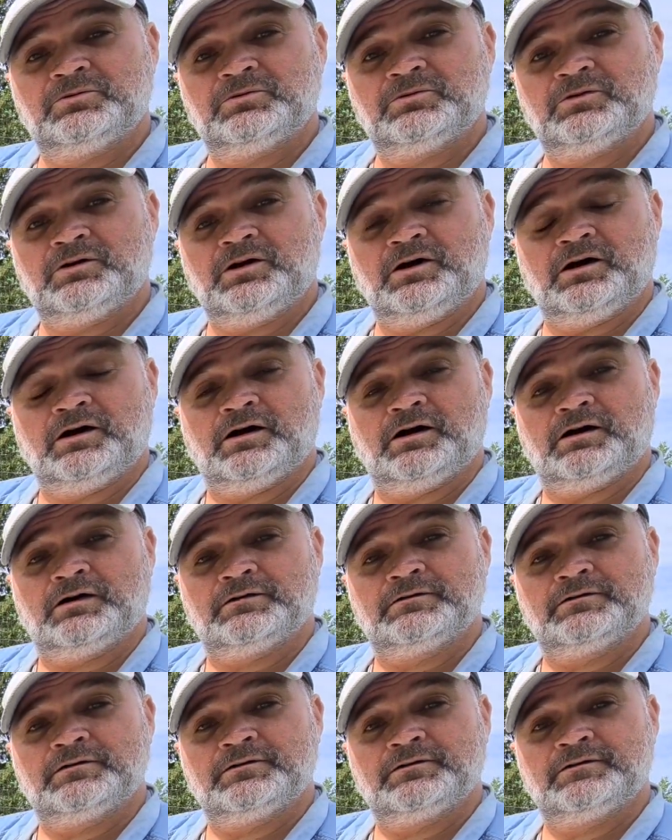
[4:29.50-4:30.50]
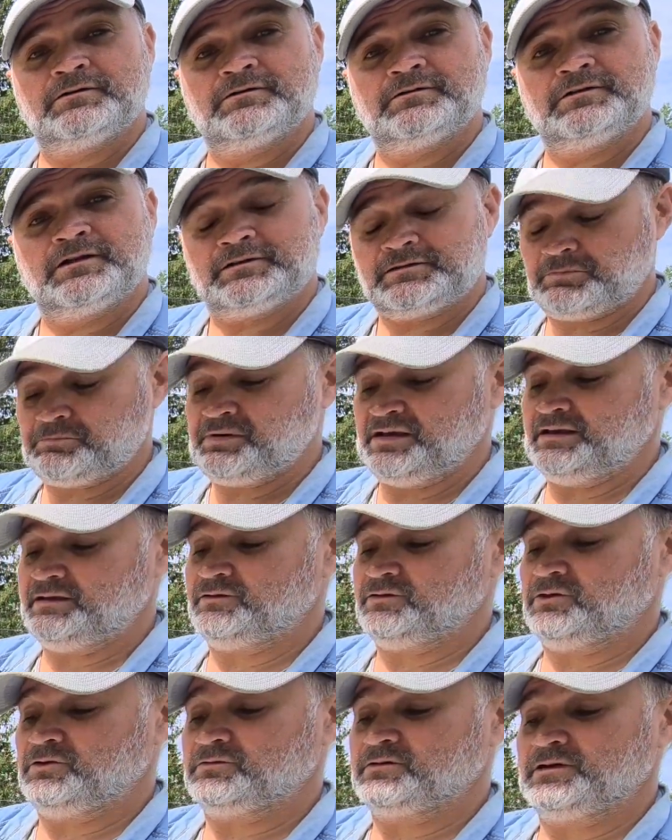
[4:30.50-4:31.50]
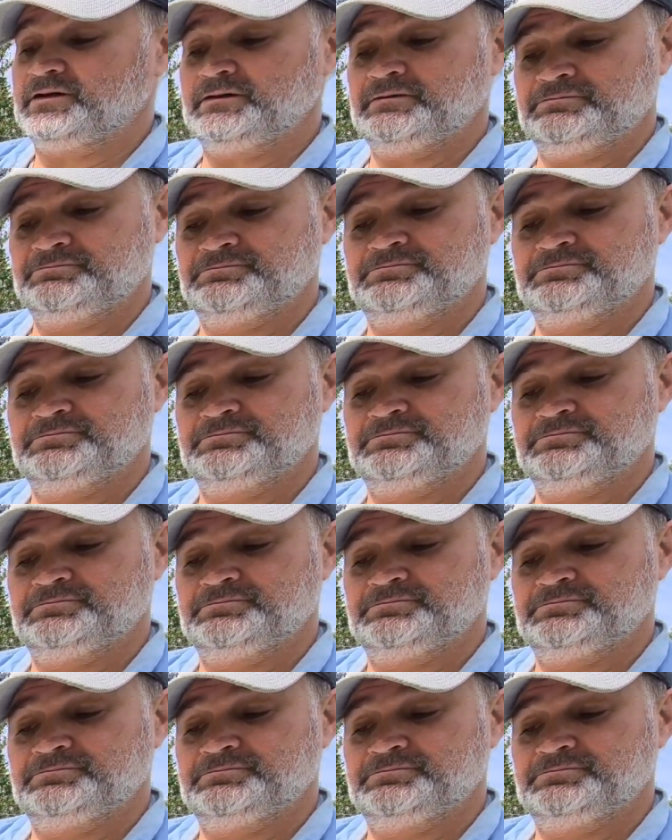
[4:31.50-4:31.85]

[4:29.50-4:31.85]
that the bees already